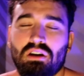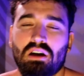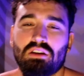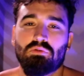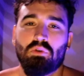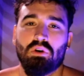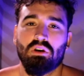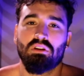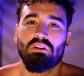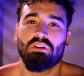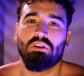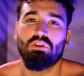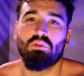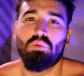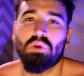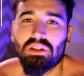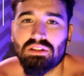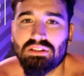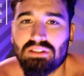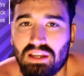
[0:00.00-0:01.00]
guys want to know
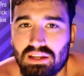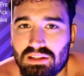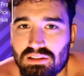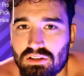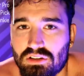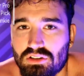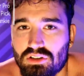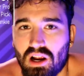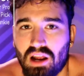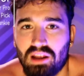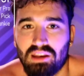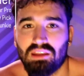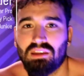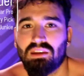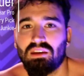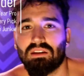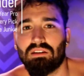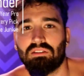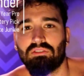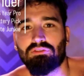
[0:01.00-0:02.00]
what it's like to try to
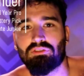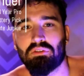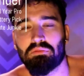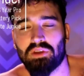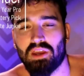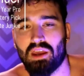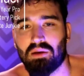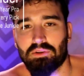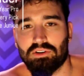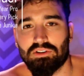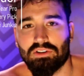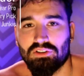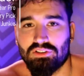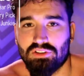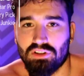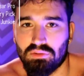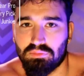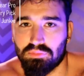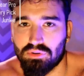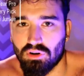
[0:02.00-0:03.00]
get from the amateurs
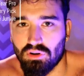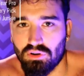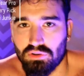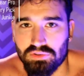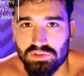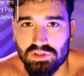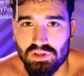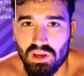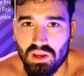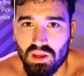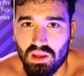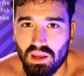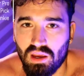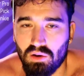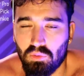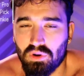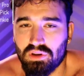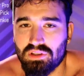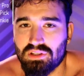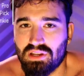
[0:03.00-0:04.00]
to the pros
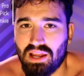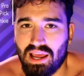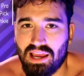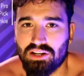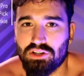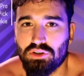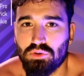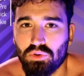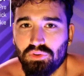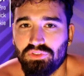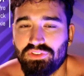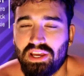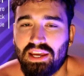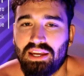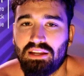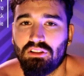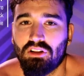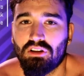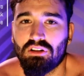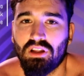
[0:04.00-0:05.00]
and what does an actual
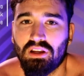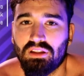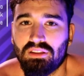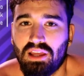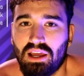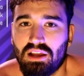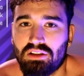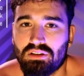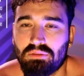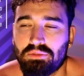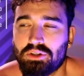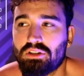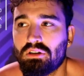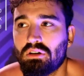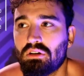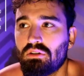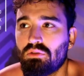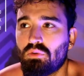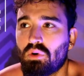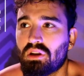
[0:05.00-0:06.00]
day look like that. So I'm going to
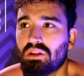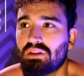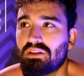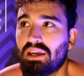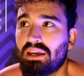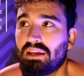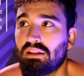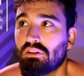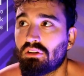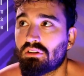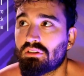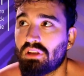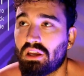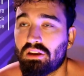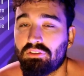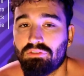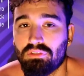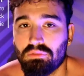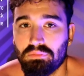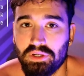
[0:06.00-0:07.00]
show you what a day looked
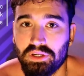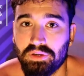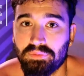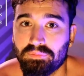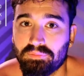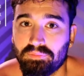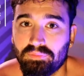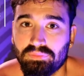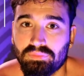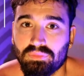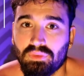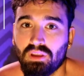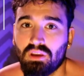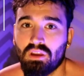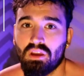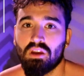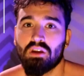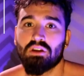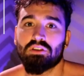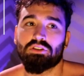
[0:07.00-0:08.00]
like for me.
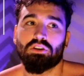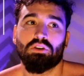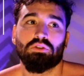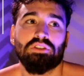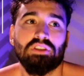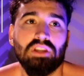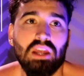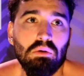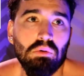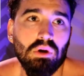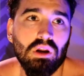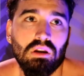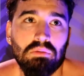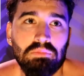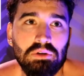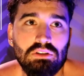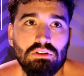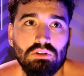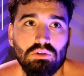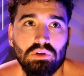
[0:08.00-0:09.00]
So today we're going to
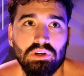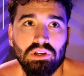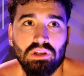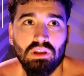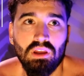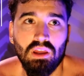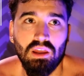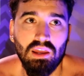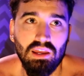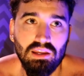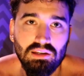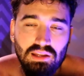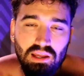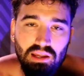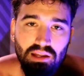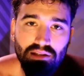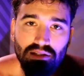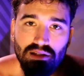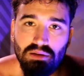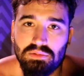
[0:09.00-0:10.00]
be doing a
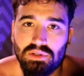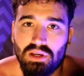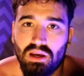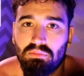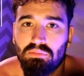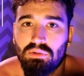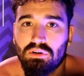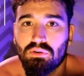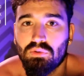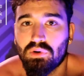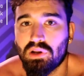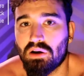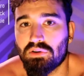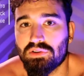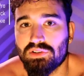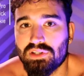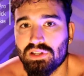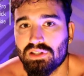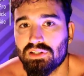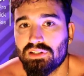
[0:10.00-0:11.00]
day in September when I
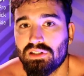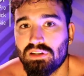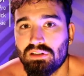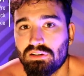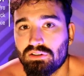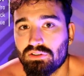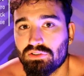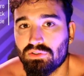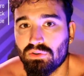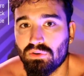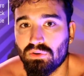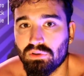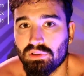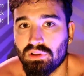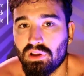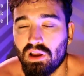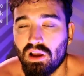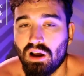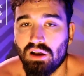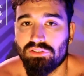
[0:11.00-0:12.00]
was 16 years
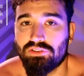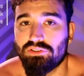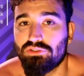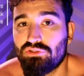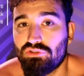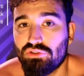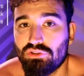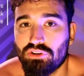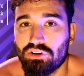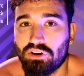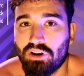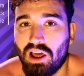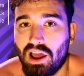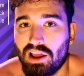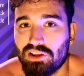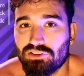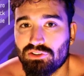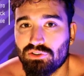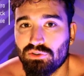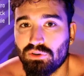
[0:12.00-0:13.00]
old. I was a junior in
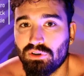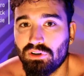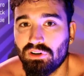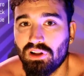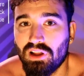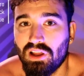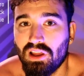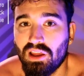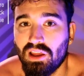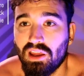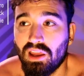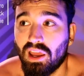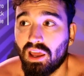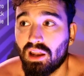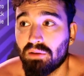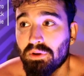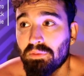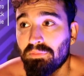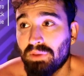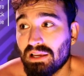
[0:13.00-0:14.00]
high school
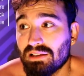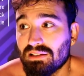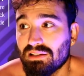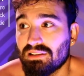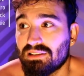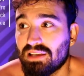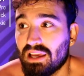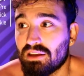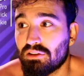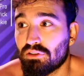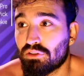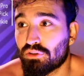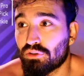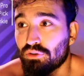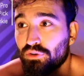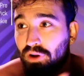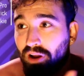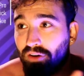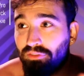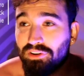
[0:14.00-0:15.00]
and I'm going to basically take you
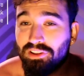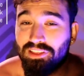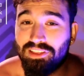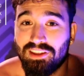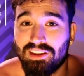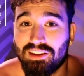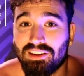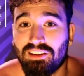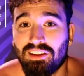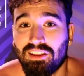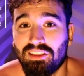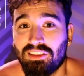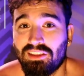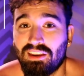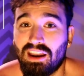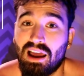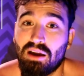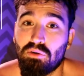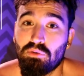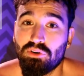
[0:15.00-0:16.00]
through everything
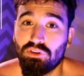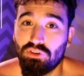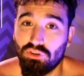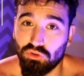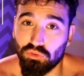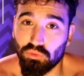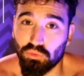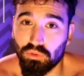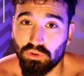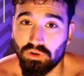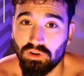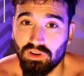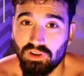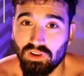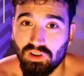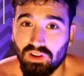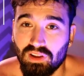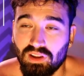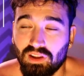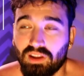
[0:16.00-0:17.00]
that I would do.
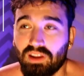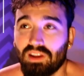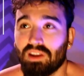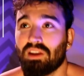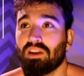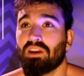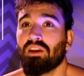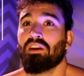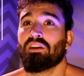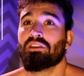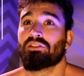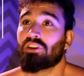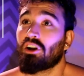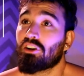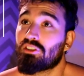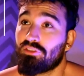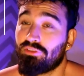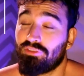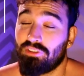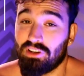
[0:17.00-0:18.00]

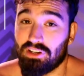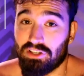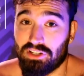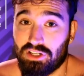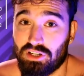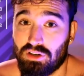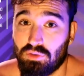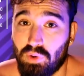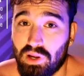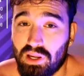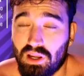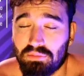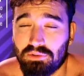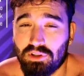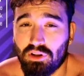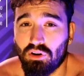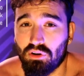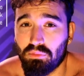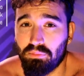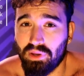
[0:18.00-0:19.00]
Start to finish, wake up
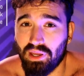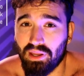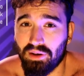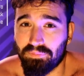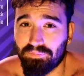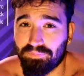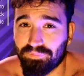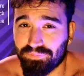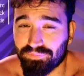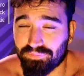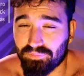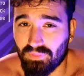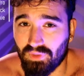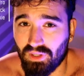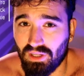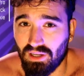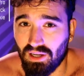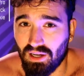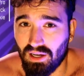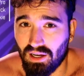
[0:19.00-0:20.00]
to go to bed.
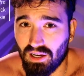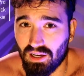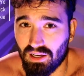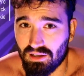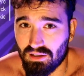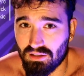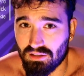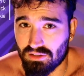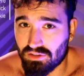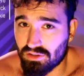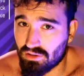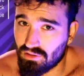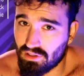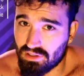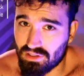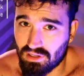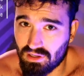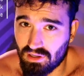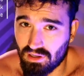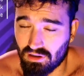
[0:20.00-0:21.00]
Uh, so
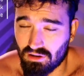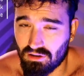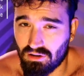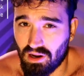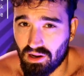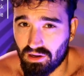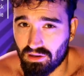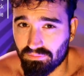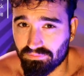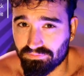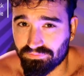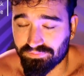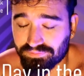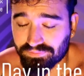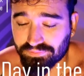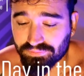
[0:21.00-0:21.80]
let's get it cracking.